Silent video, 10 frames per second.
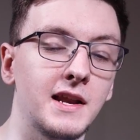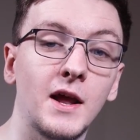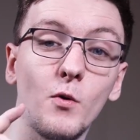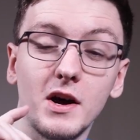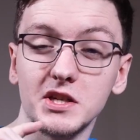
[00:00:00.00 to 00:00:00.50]

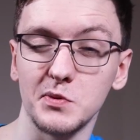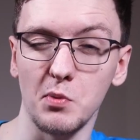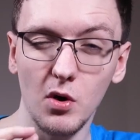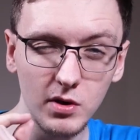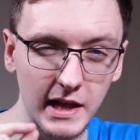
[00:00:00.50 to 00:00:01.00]
Now, a
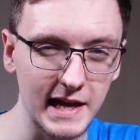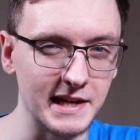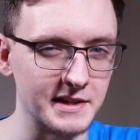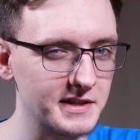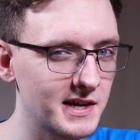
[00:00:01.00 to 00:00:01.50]
small
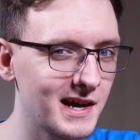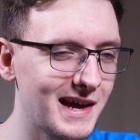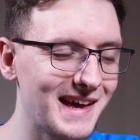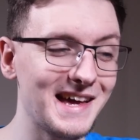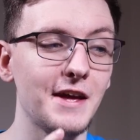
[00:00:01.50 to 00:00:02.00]
hint,
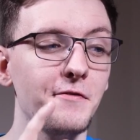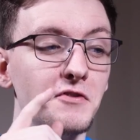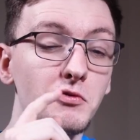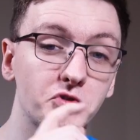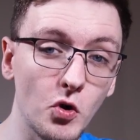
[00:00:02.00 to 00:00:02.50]
if
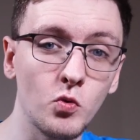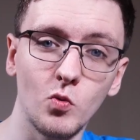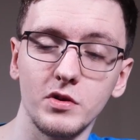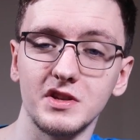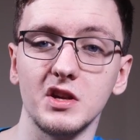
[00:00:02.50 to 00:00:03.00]
you don't
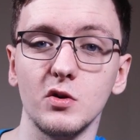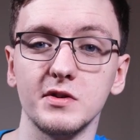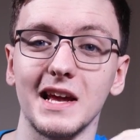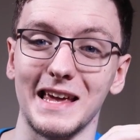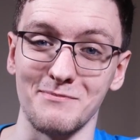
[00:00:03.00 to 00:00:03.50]
want to
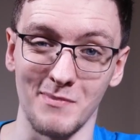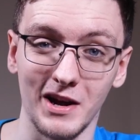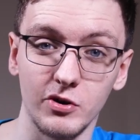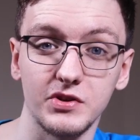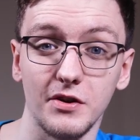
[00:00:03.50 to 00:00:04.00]
use a
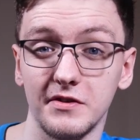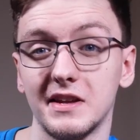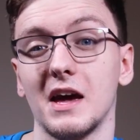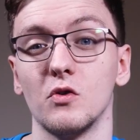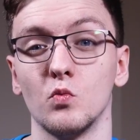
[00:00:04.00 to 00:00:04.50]
Microsoft
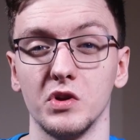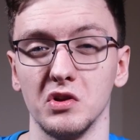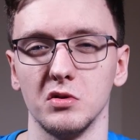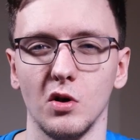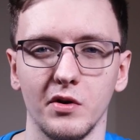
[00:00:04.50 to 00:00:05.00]
account when
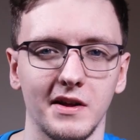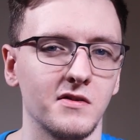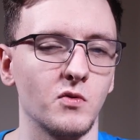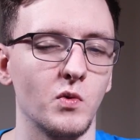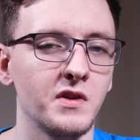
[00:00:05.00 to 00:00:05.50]
you log
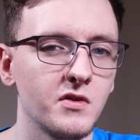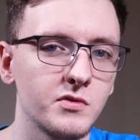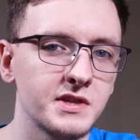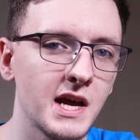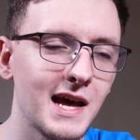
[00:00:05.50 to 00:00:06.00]
into
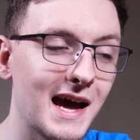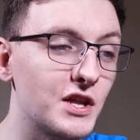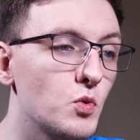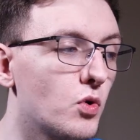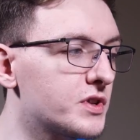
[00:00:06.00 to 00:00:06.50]
Windows
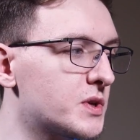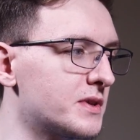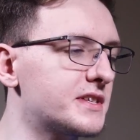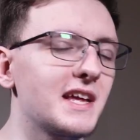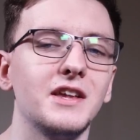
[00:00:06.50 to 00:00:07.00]
and you want to
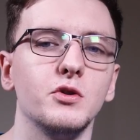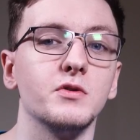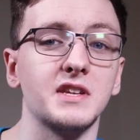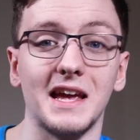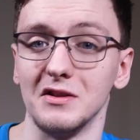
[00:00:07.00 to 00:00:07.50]
instead
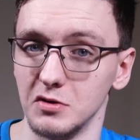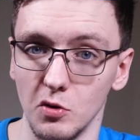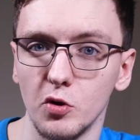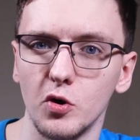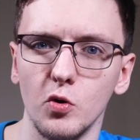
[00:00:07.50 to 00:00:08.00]
use a
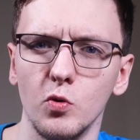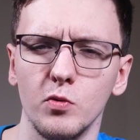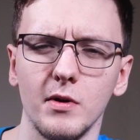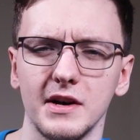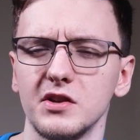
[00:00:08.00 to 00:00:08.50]

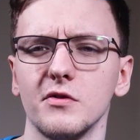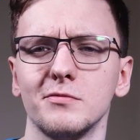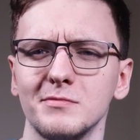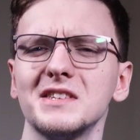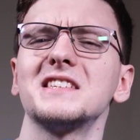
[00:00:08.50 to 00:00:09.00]
local sort of
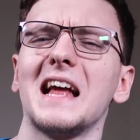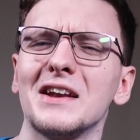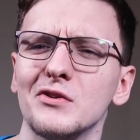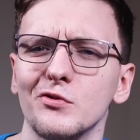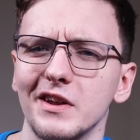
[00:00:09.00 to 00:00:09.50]

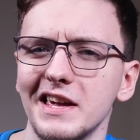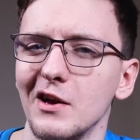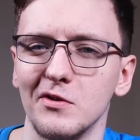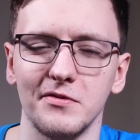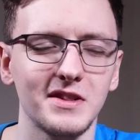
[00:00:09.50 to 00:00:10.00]
standard
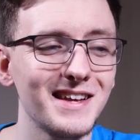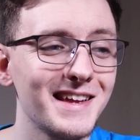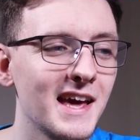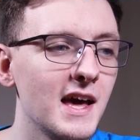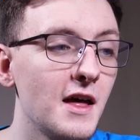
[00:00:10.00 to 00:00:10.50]
account if you
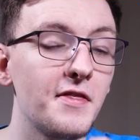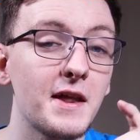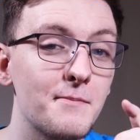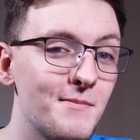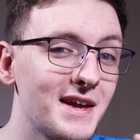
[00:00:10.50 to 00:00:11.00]
like,
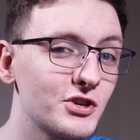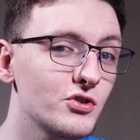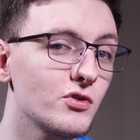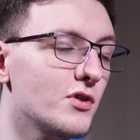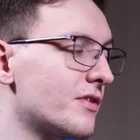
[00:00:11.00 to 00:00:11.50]
then make
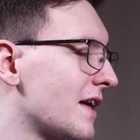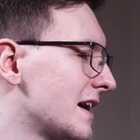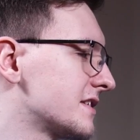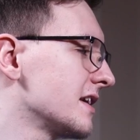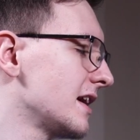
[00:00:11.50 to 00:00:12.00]
sure
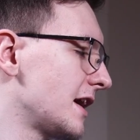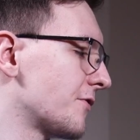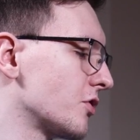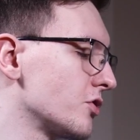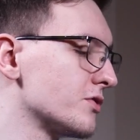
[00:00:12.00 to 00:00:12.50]
that
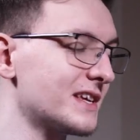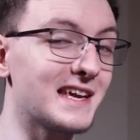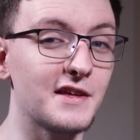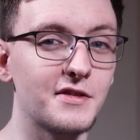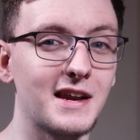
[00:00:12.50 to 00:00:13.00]
if you're using
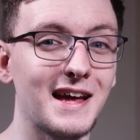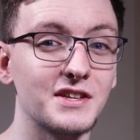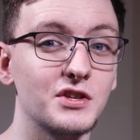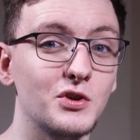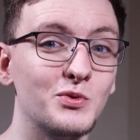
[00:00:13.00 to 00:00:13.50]

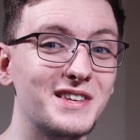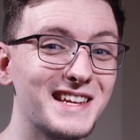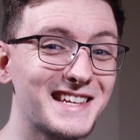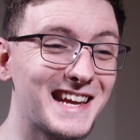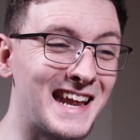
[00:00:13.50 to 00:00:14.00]
Ethernet, you
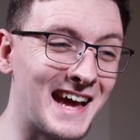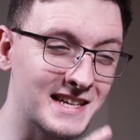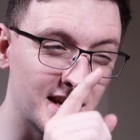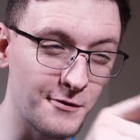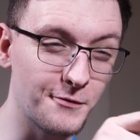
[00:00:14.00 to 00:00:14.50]

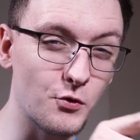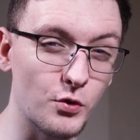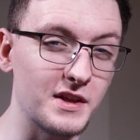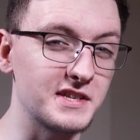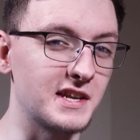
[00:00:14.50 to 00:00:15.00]
disconnect it for
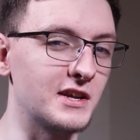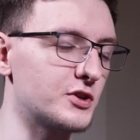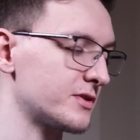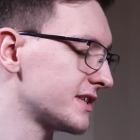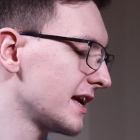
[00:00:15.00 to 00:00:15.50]
this
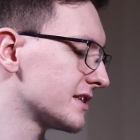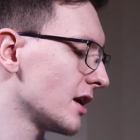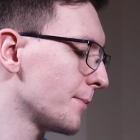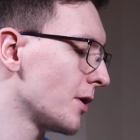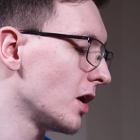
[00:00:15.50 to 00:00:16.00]
initial
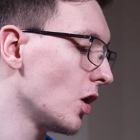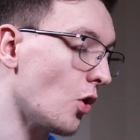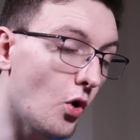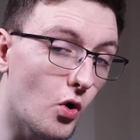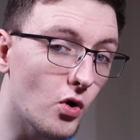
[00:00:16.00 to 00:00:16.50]
setup,
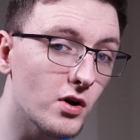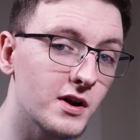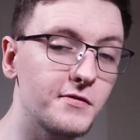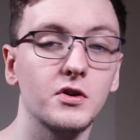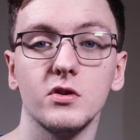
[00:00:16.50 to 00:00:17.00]
Or
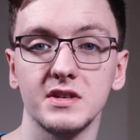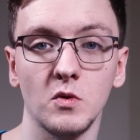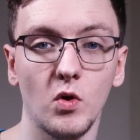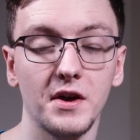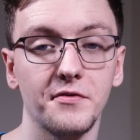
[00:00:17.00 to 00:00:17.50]
if you're using
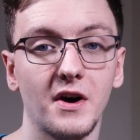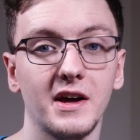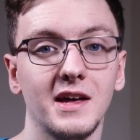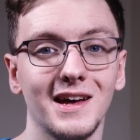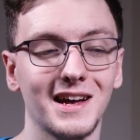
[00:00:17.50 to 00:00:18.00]

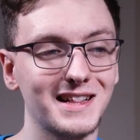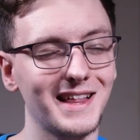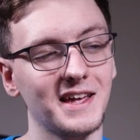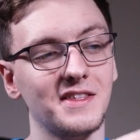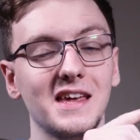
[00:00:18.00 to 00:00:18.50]
Wi-Fi,
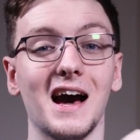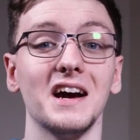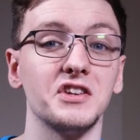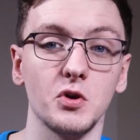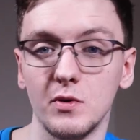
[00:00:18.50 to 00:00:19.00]
click the
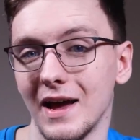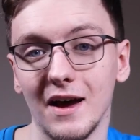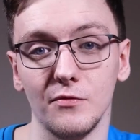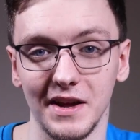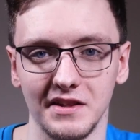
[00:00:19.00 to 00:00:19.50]
I don't
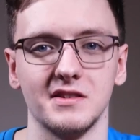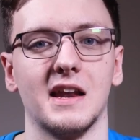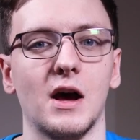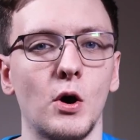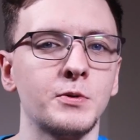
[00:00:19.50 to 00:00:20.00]
have
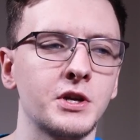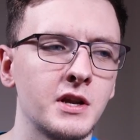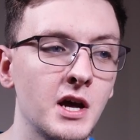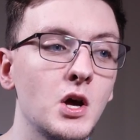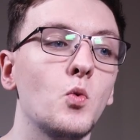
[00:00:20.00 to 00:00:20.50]
internet
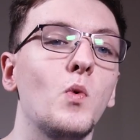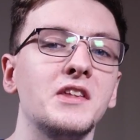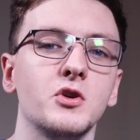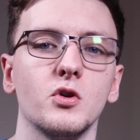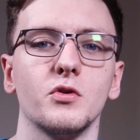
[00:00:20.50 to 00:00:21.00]
option
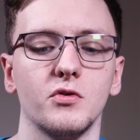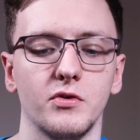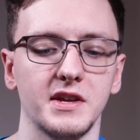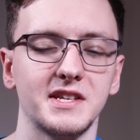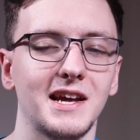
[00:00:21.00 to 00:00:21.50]
when you go through
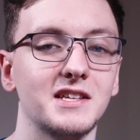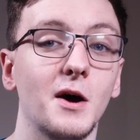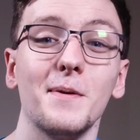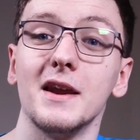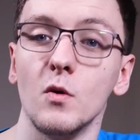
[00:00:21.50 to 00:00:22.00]
the
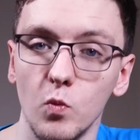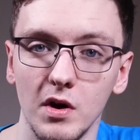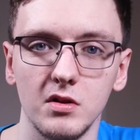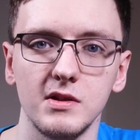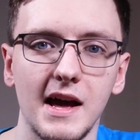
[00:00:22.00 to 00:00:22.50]
setup and it
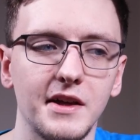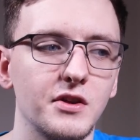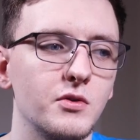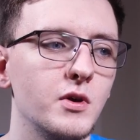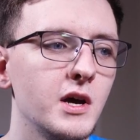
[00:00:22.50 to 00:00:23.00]
will let
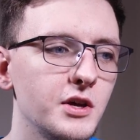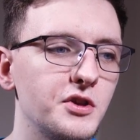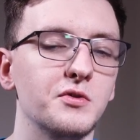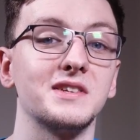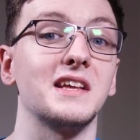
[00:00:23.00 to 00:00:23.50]
you
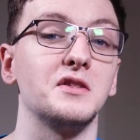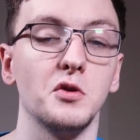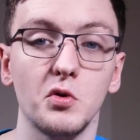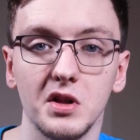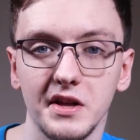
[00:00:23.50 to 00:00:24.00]
use a
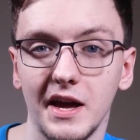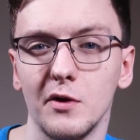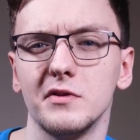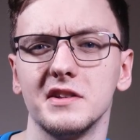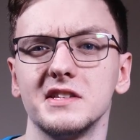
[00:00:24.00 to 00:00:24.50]
local
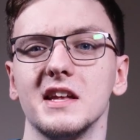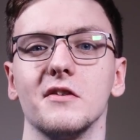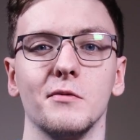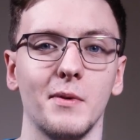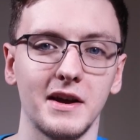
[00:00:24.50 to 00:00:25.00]
account instead
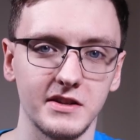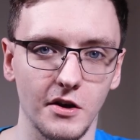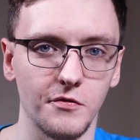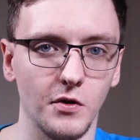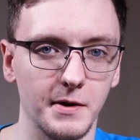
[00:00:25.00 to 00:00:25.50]
of a
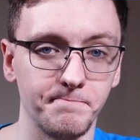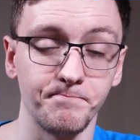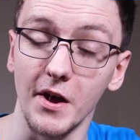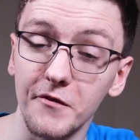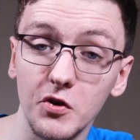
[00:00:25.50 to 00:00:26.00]
Microsoft one.
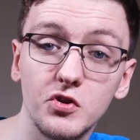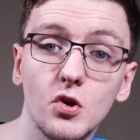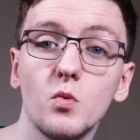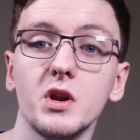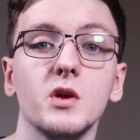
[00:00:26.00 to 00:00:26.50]
If you
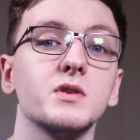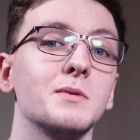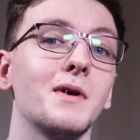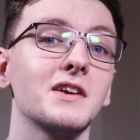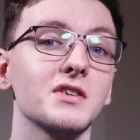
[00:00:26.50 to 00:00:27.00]
do want to use a
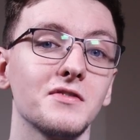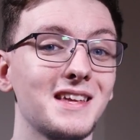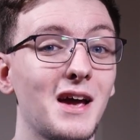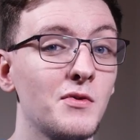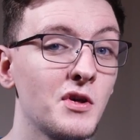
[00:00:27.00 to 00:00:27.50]
Microsoft
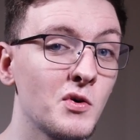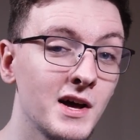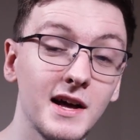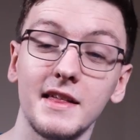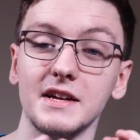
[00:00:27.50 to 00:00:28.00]
account though,
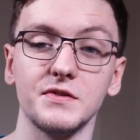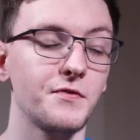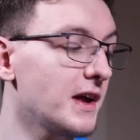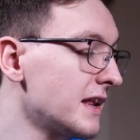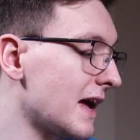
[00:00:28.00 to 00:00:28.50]
that's
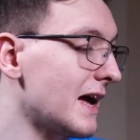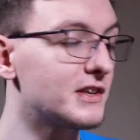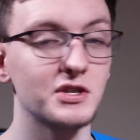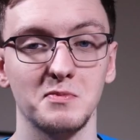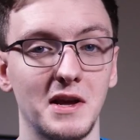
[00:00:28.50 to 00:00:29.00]
fine,
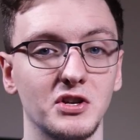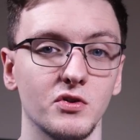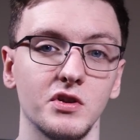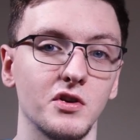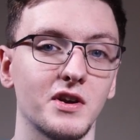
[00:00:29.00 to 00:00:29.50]
and just make
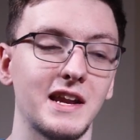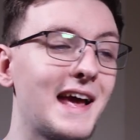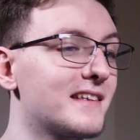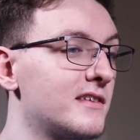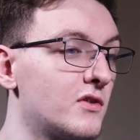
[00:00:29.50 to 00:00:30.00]
sure that you're
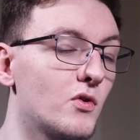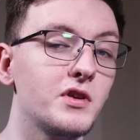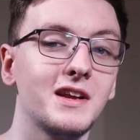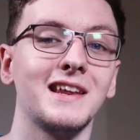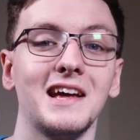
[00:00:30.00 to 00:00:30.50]
connected or
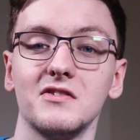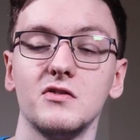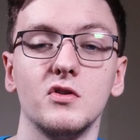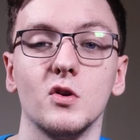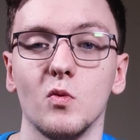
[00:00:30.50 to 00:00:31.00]
you connect
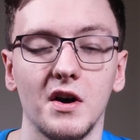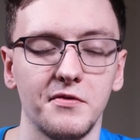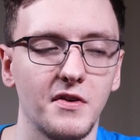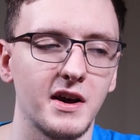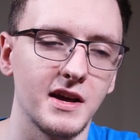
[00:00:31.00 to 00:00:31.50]
to your
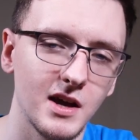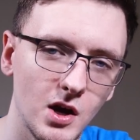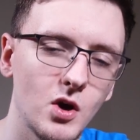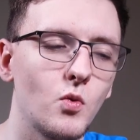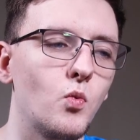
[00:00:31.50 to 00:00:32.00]
Wi-Fi
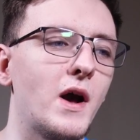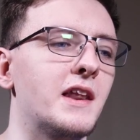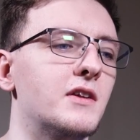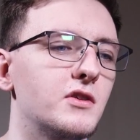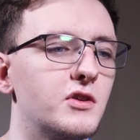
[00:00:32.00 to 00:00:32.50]

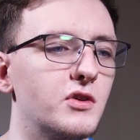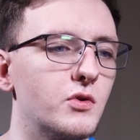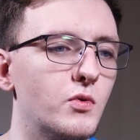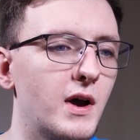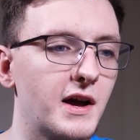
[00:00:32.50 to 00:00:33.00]
when
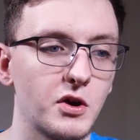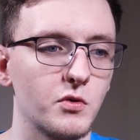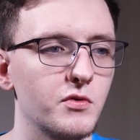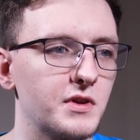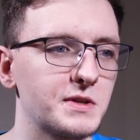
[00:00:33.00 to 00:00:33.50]
you go
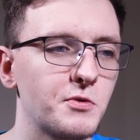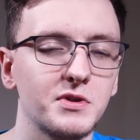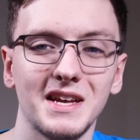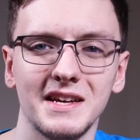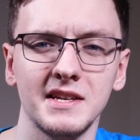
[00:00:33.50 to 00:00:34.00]
through this
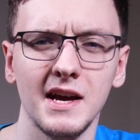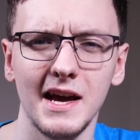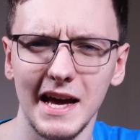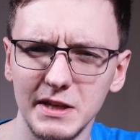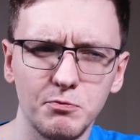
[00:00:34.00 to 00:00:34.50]
process.
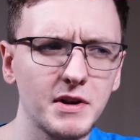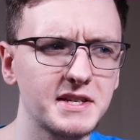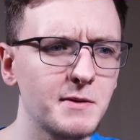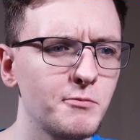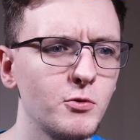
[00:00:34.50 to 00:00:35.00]
It's pretty
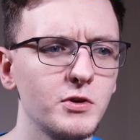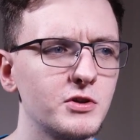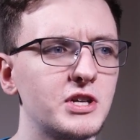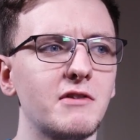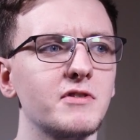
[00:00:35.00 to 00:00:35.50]
simple. You
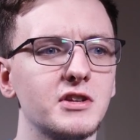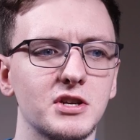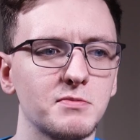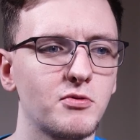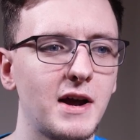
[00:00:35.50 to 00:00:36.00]
generally
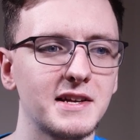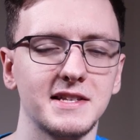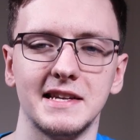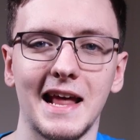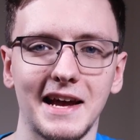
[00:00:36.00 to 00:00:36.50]
just
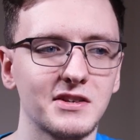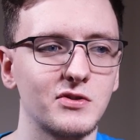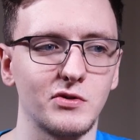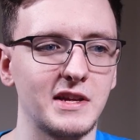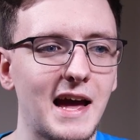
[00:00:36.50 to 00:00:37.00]
press next
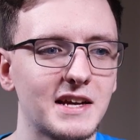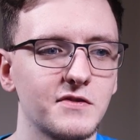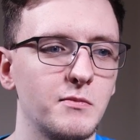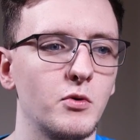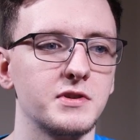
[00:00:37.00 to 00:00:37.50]
or yes
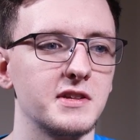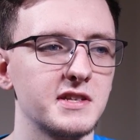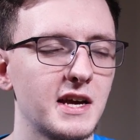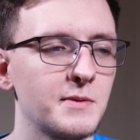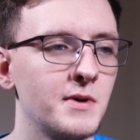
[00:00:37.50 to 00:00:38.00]
for most of the
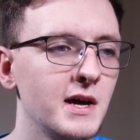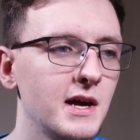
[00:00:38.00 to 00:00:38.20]
time.